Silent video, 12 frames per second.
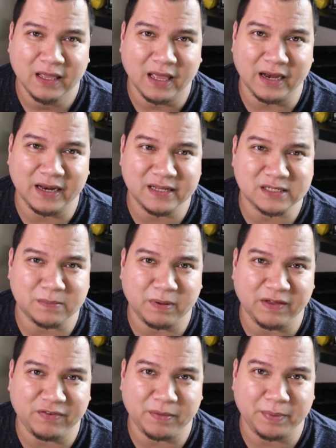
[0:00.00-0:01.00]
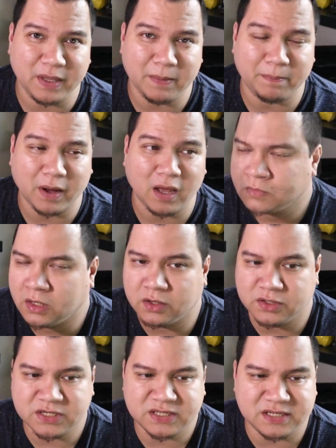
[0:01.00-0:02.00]
it is in PvP, but, you know,
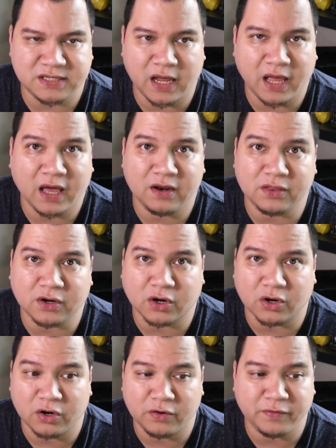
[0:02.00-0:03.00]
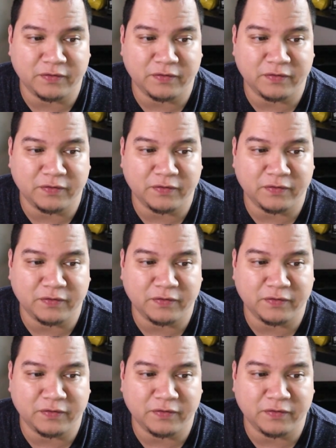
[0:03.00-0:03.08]
just to stay ahead of the curve,